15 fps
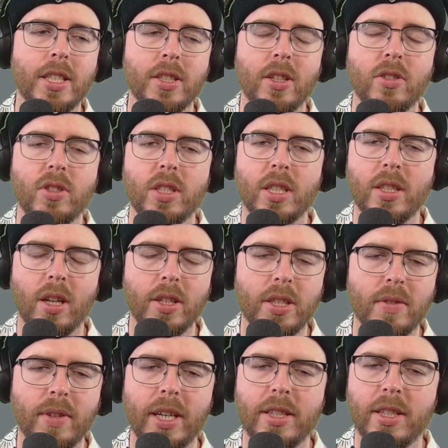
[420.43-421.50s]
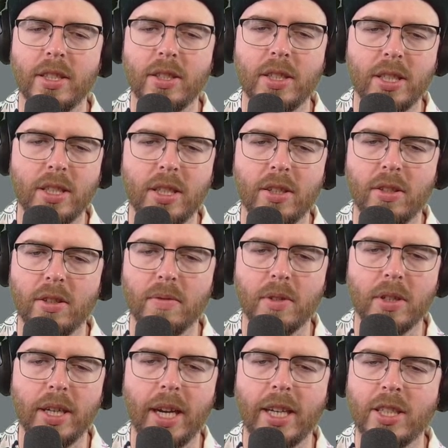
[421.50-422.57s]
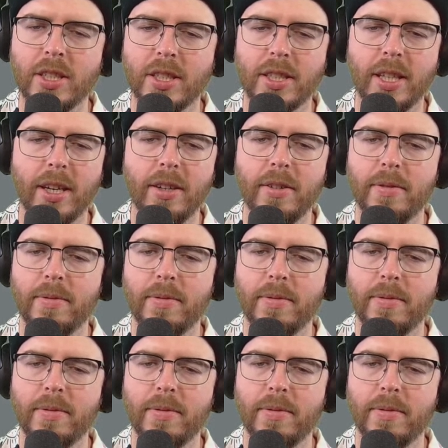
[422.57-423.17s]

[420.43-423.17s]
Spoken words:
is interesting, lots of 8th and 16th note variations there.